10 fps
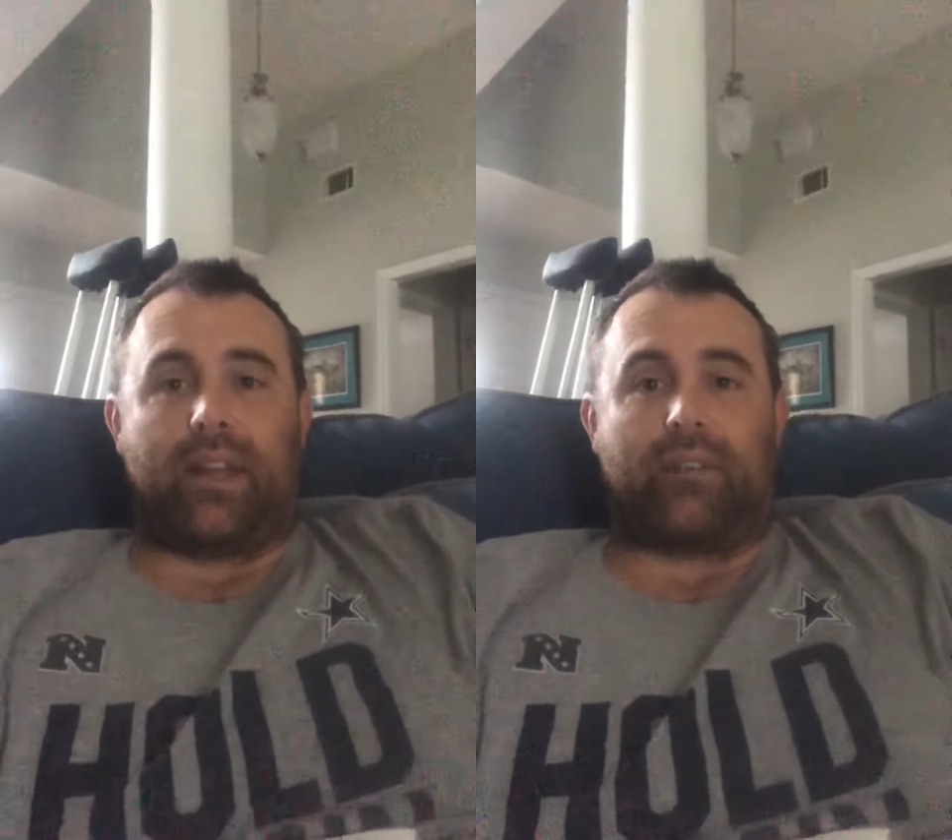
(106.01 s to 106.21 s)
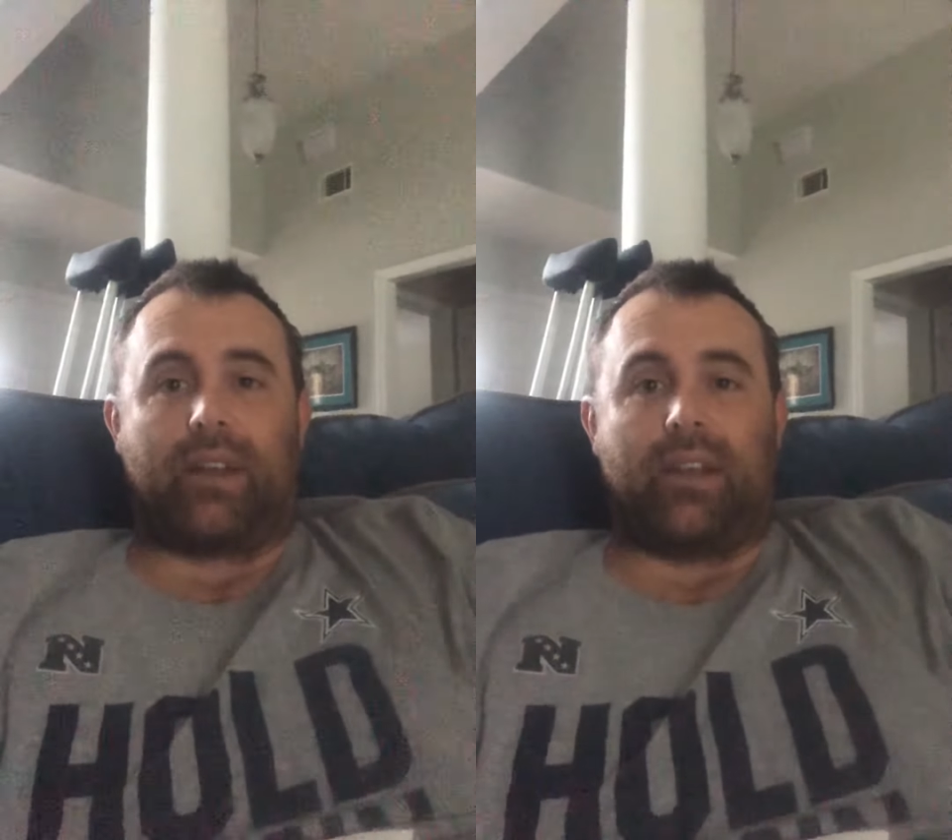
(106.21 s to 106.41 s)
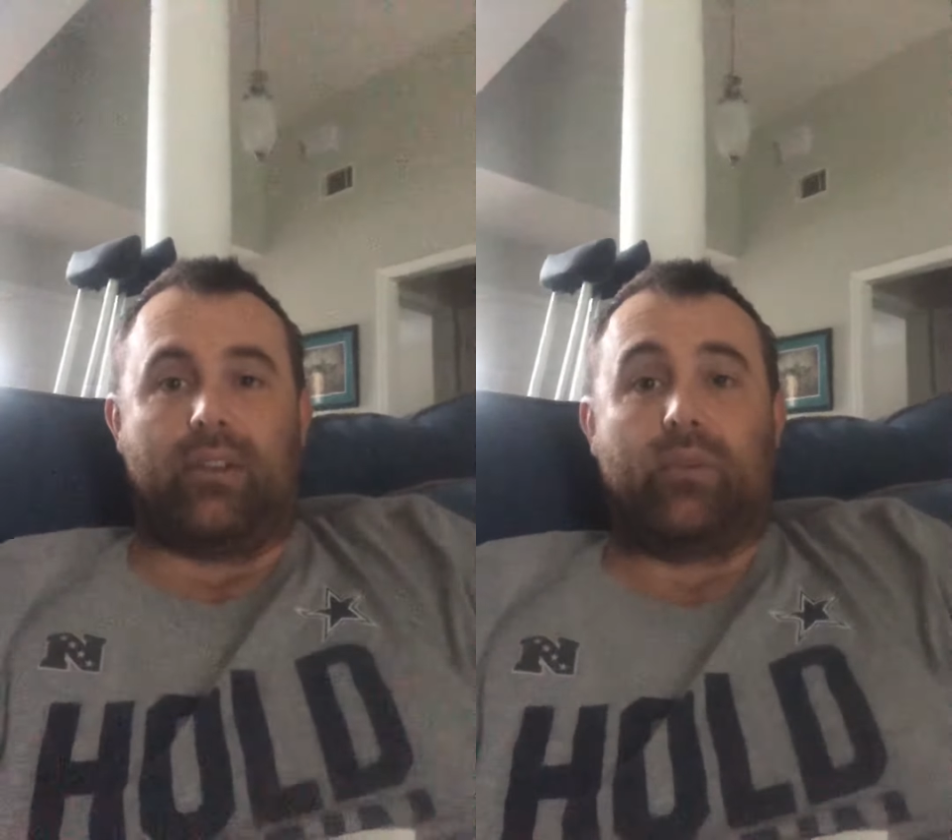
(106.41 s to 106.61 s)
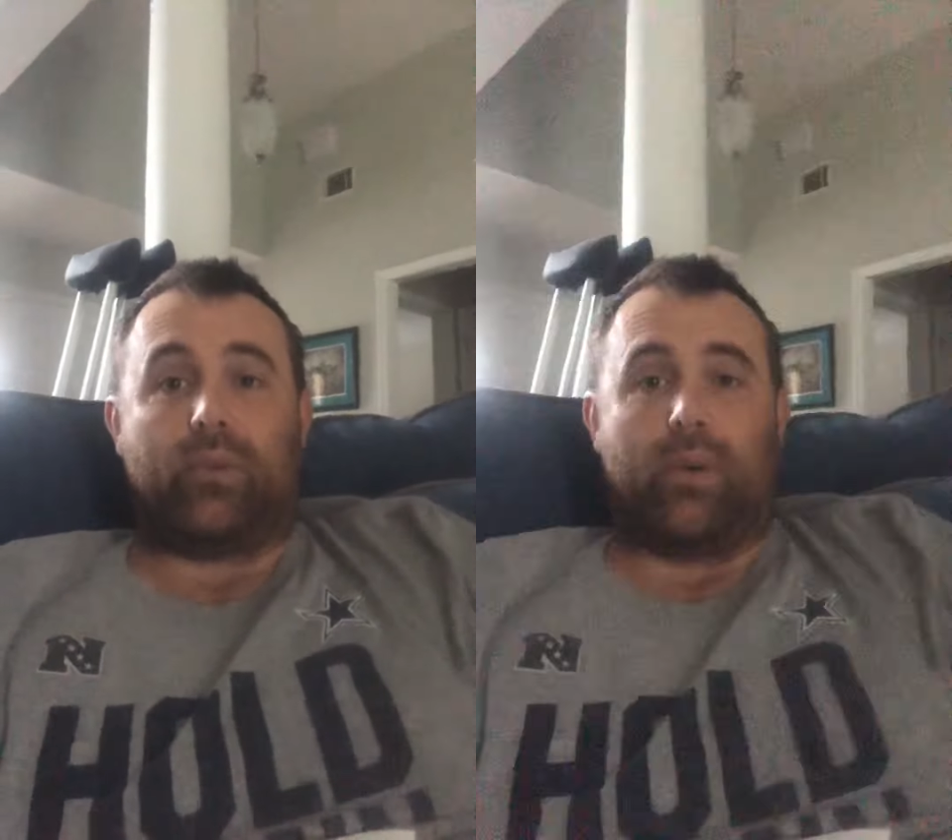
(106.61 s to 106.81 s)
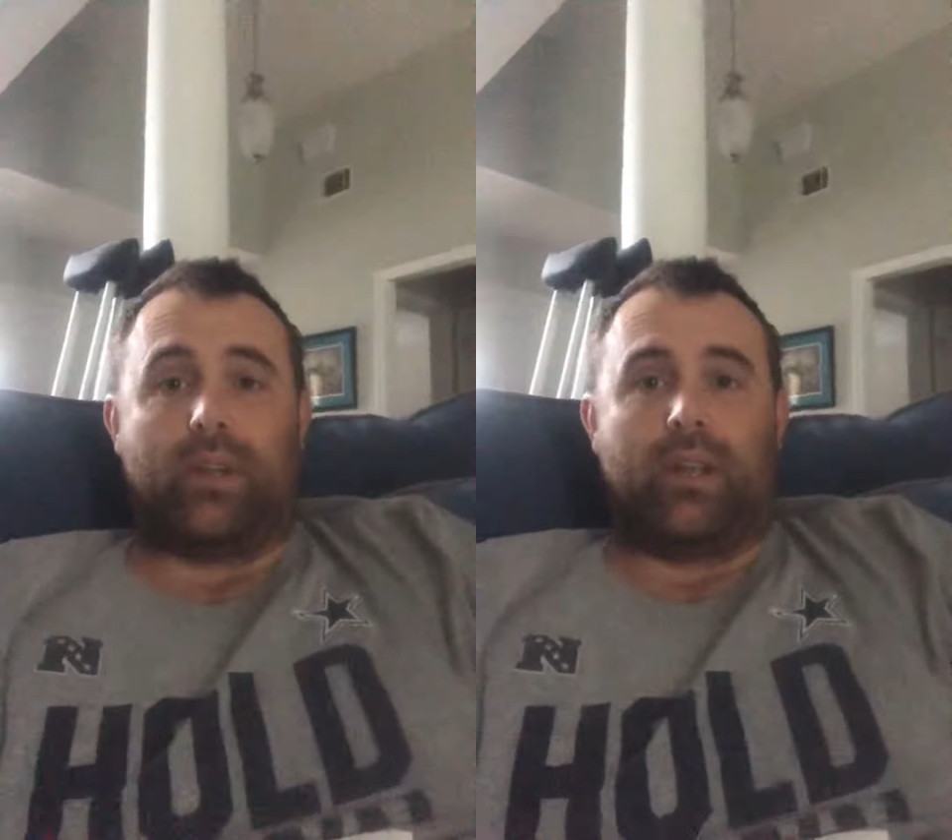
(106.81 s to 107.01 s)
I've gotten used
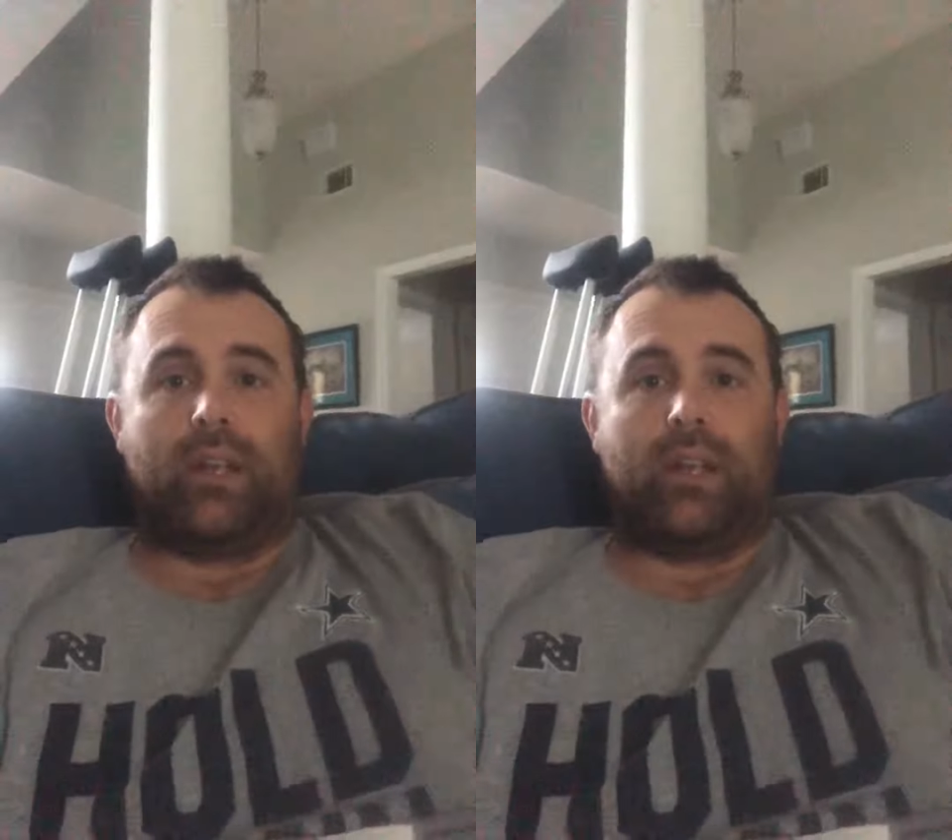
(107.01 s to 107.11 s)
to it,